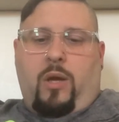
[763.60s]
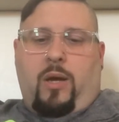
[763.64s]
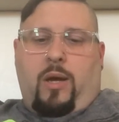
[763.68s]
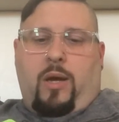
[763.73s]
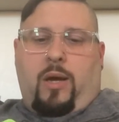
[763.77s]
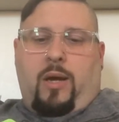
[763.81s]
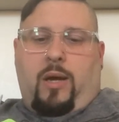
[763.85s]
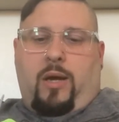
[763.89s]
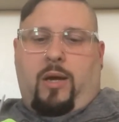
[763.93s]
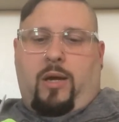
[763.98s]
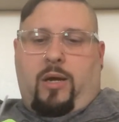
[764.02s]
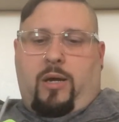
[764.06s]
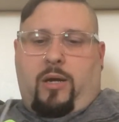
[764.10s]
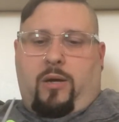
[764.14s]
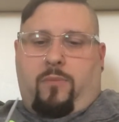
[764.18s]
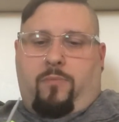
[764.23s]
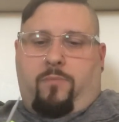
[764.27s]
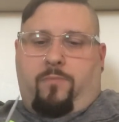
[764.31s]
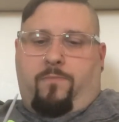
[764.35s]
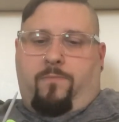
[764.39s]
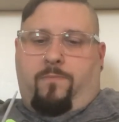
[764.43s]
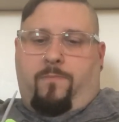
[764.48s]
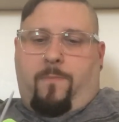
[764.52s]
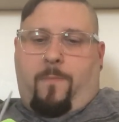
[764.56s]

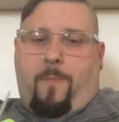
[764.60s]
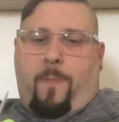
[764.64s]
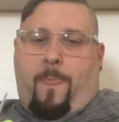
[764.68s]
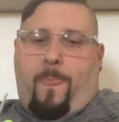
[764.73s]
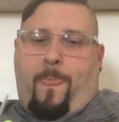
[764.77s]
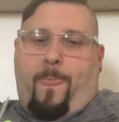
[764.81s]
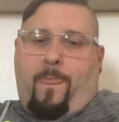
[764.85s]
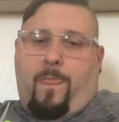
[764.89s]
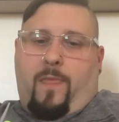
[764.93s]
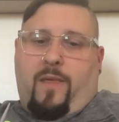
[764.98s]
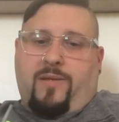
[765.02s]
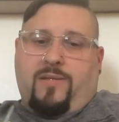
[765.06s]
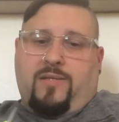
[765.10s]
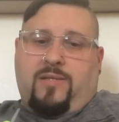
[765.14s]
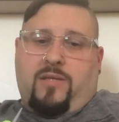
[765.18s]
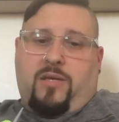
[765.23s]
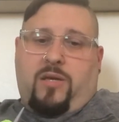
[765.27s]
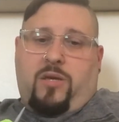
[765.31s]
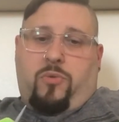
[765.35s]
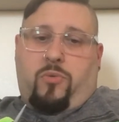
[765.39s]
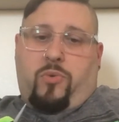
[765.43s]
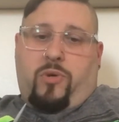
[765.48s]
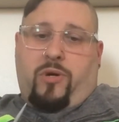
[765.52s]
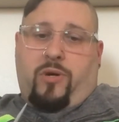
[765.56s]
Um, let's see,
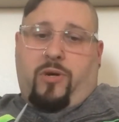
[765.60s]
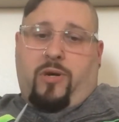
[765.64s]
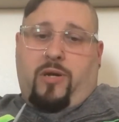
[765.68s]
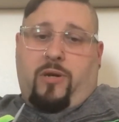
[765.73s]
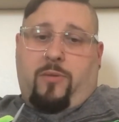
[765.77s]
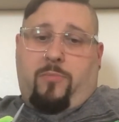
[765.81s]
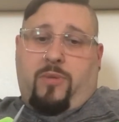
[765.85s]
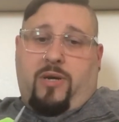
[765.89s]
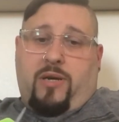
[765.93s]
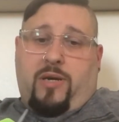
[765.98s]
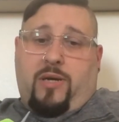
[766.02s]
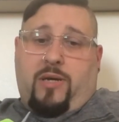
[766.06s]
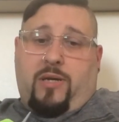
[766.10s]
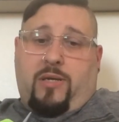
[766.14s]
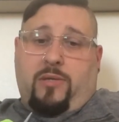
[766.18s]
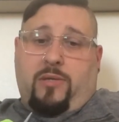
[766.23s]
where am I?